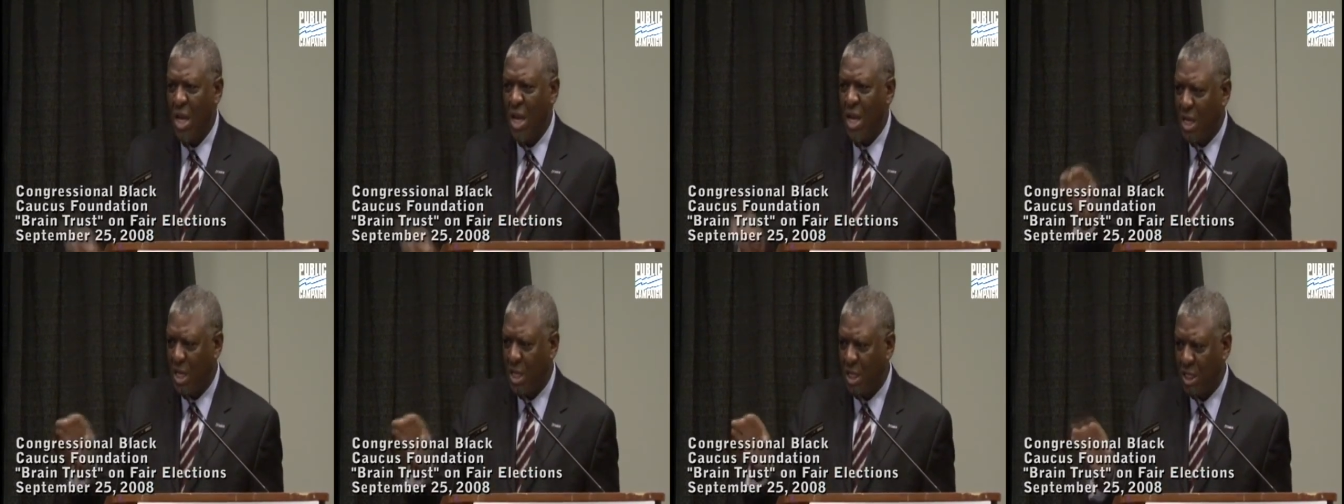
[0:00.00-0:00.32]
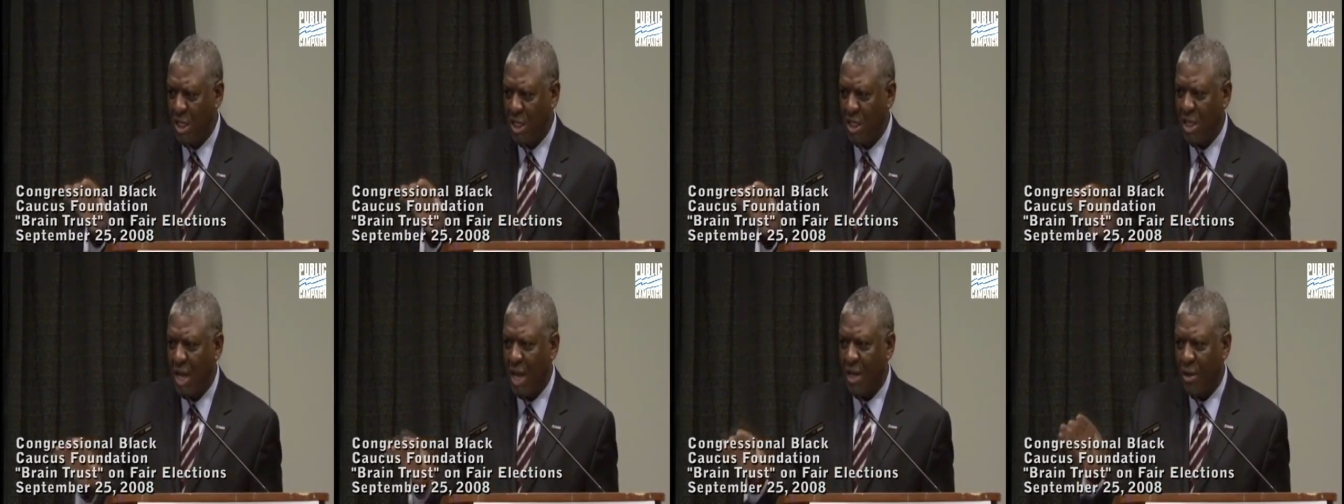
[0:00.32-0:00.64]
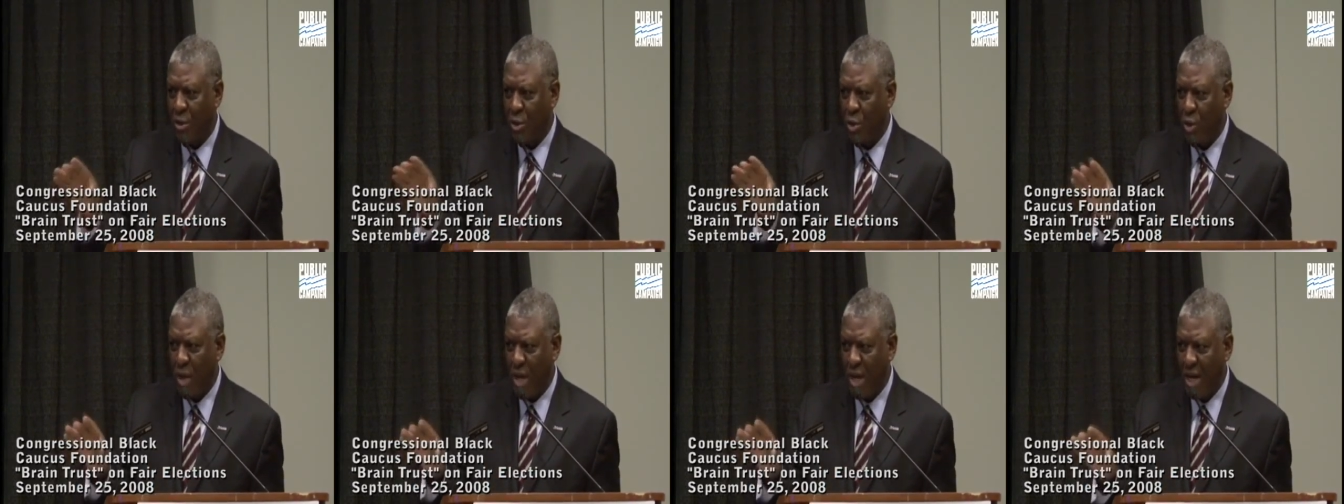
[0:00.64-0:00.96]
is
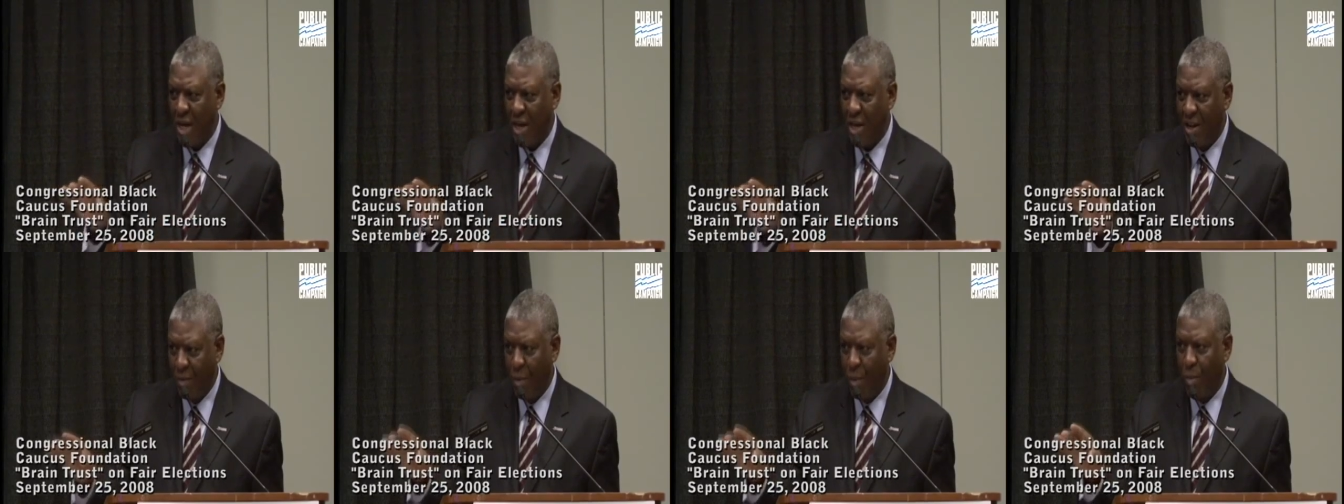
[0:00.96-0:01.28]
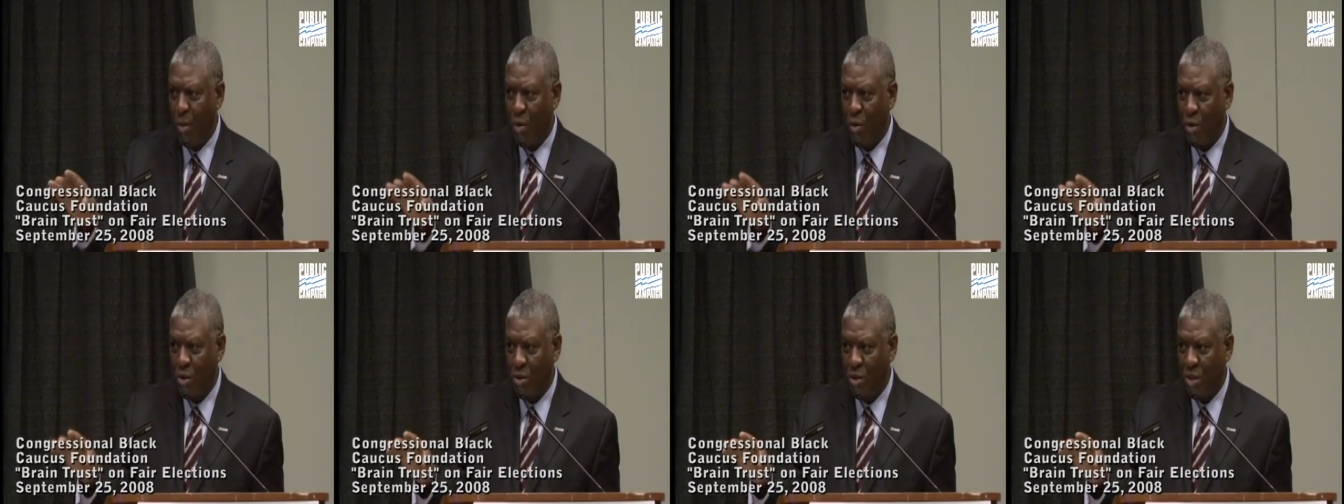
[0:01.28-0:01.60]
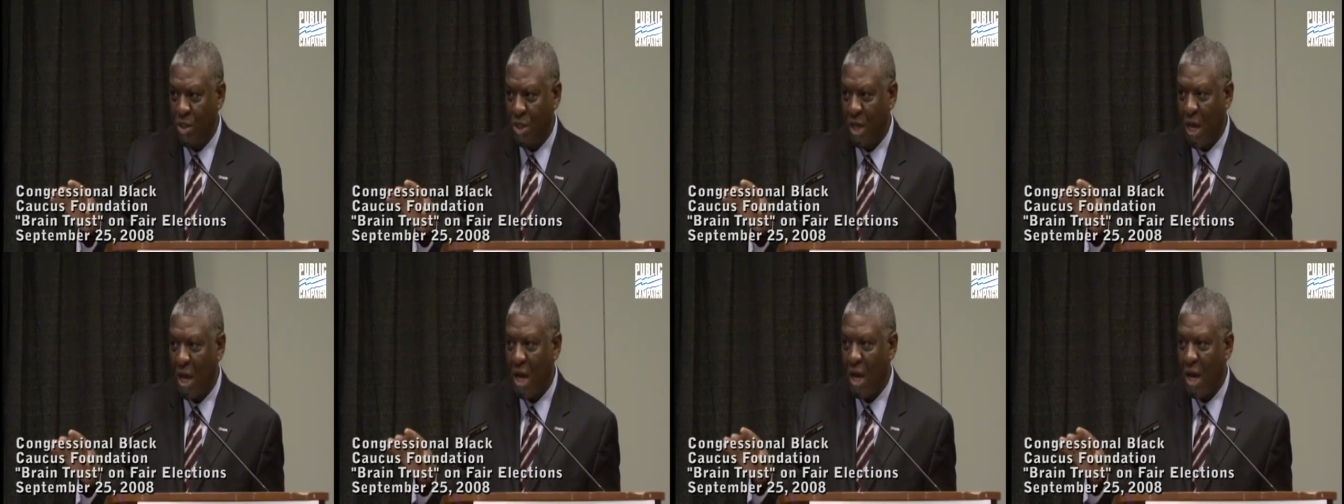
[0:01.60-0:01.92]
entitled to a livable
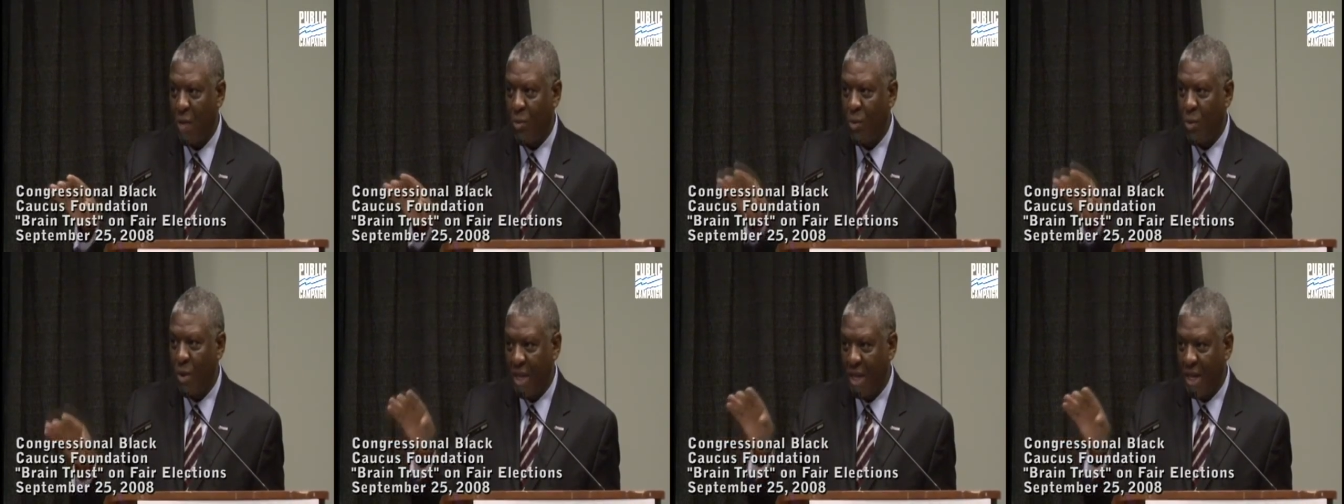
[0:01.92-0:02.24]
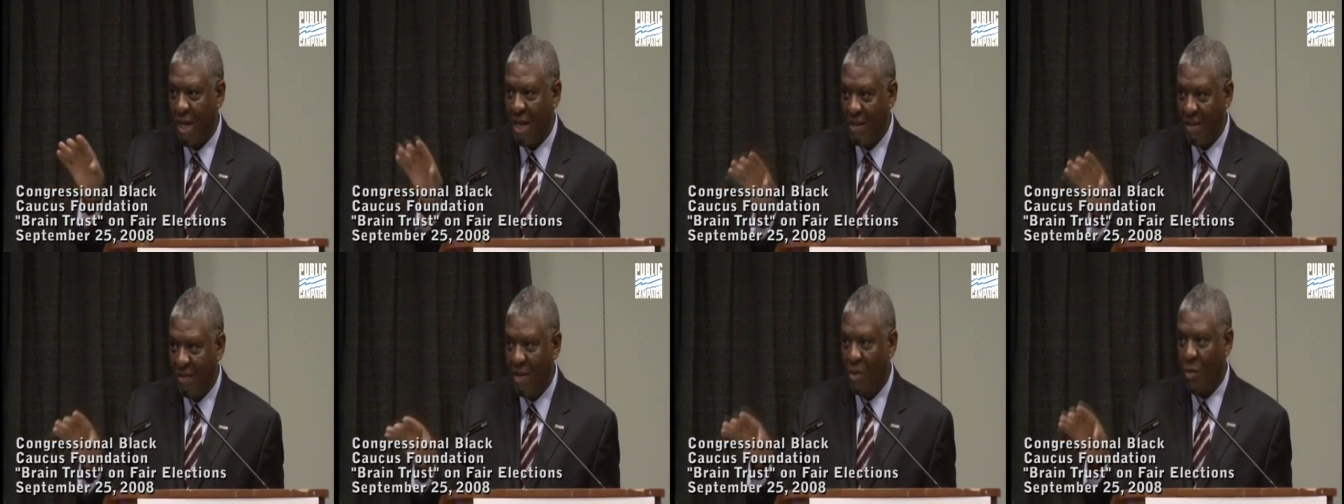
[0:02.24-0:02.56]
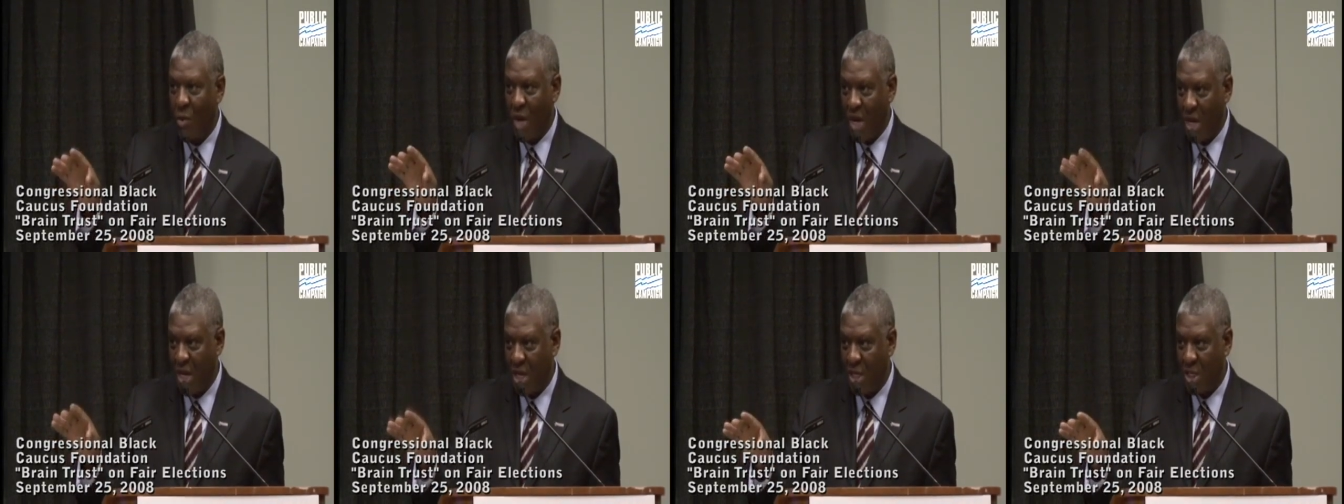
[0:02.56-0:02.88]
job with a living
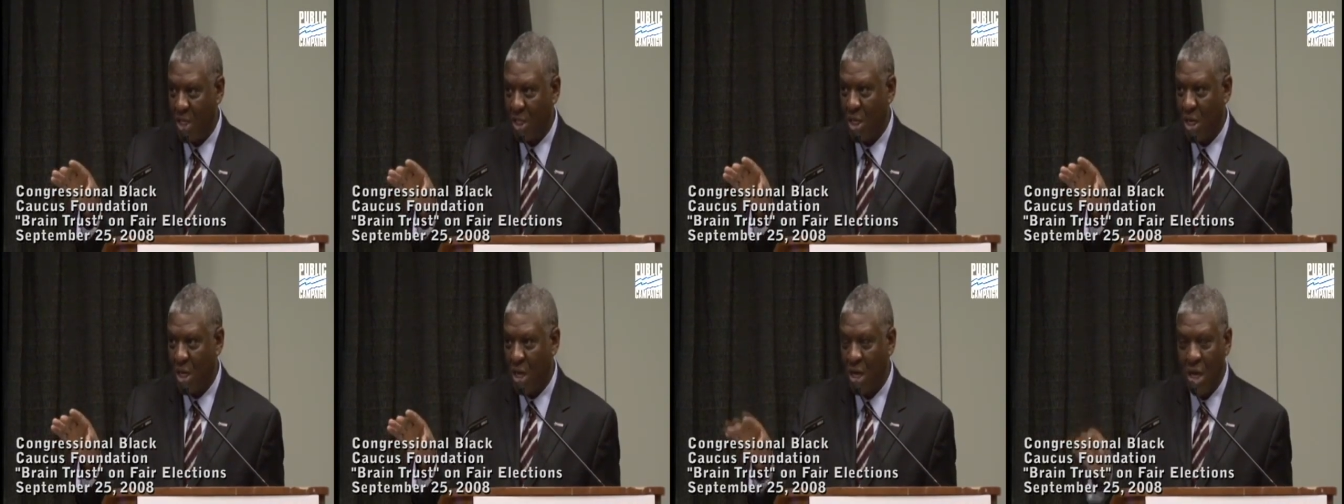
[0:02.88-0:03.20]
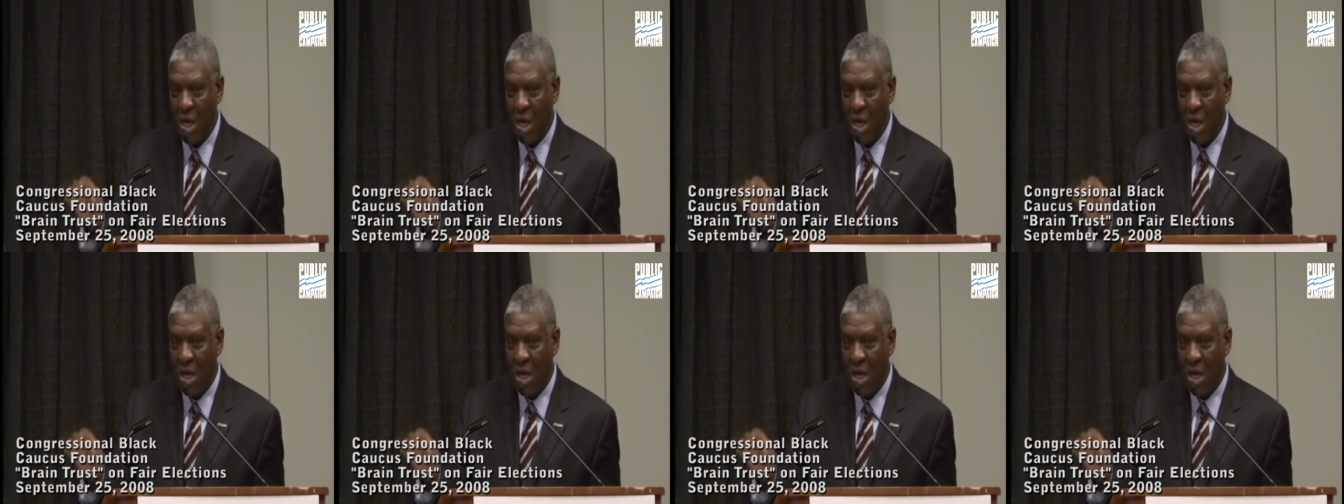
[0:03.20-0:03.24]
wage,